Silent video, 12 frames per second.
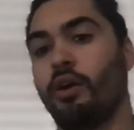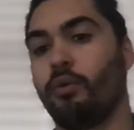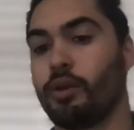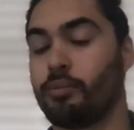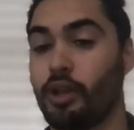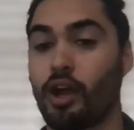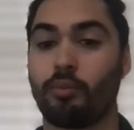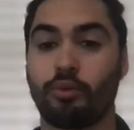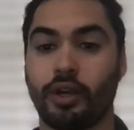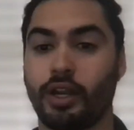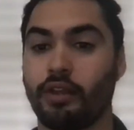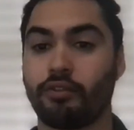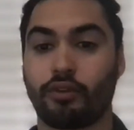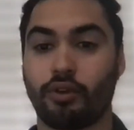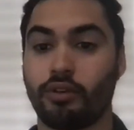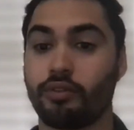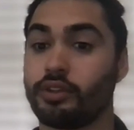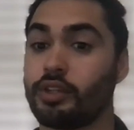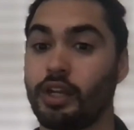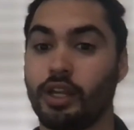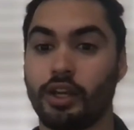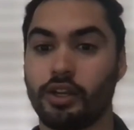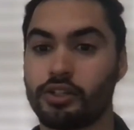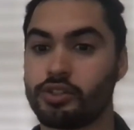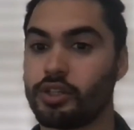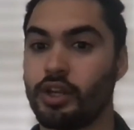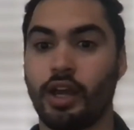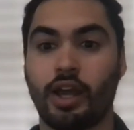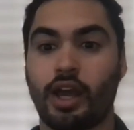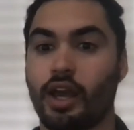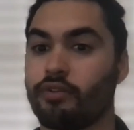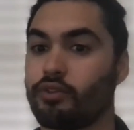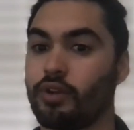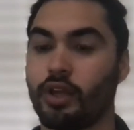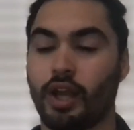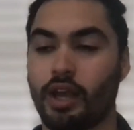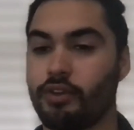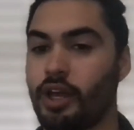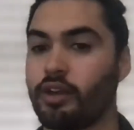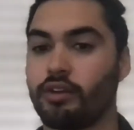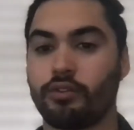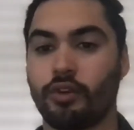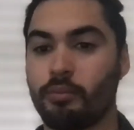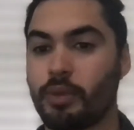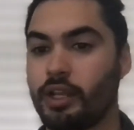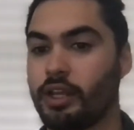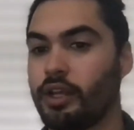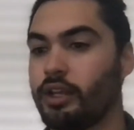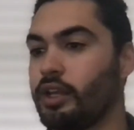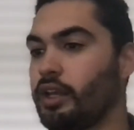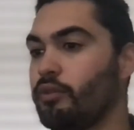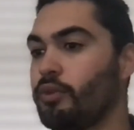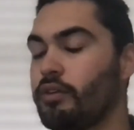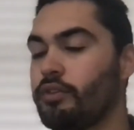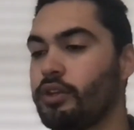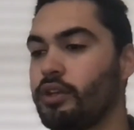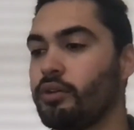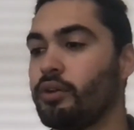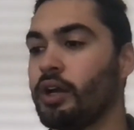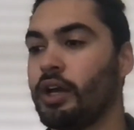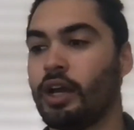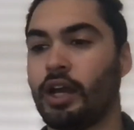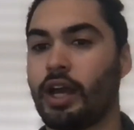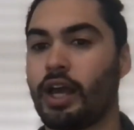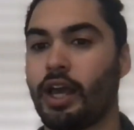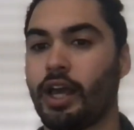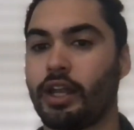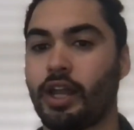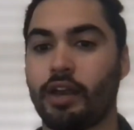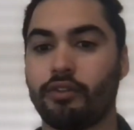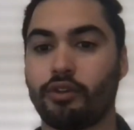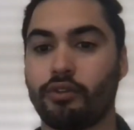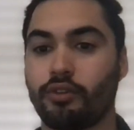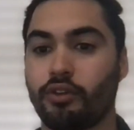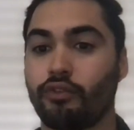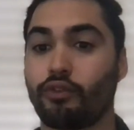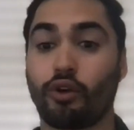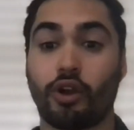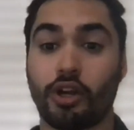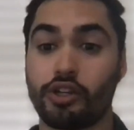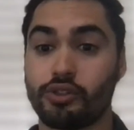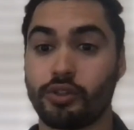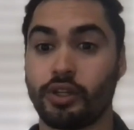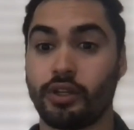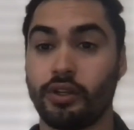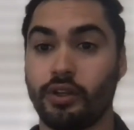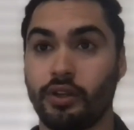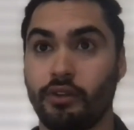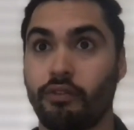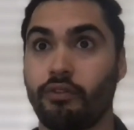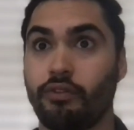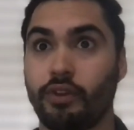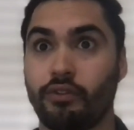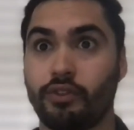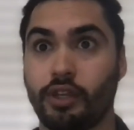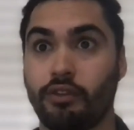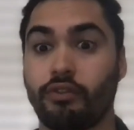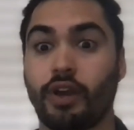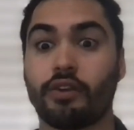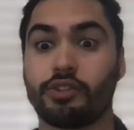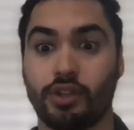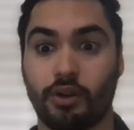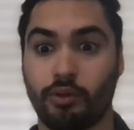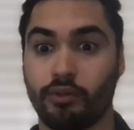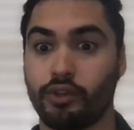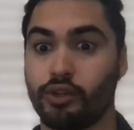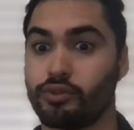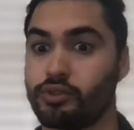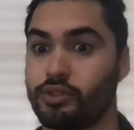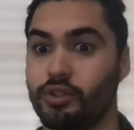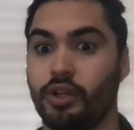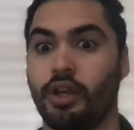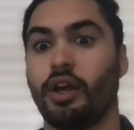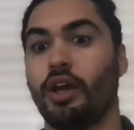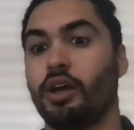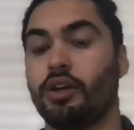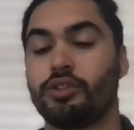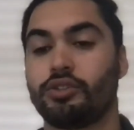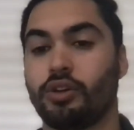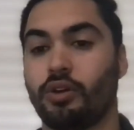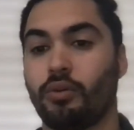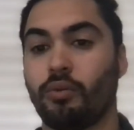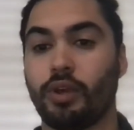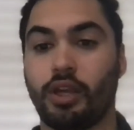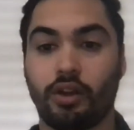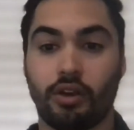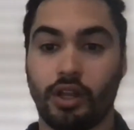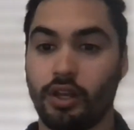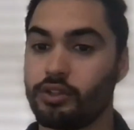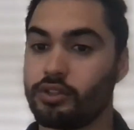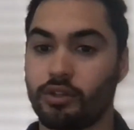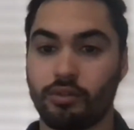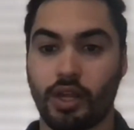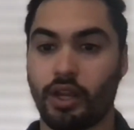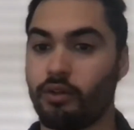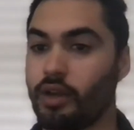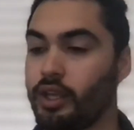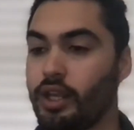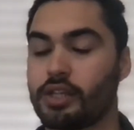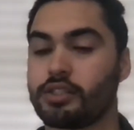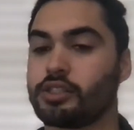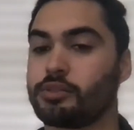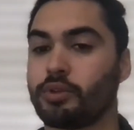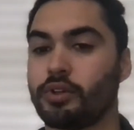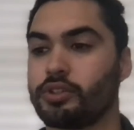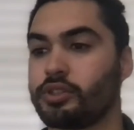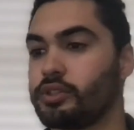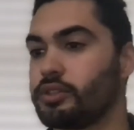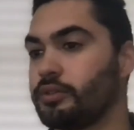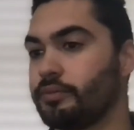We've been operating for over 3 years, have had over $1 million in revenue and have over 450 5-star reviews. So we are here to create great guest experiences.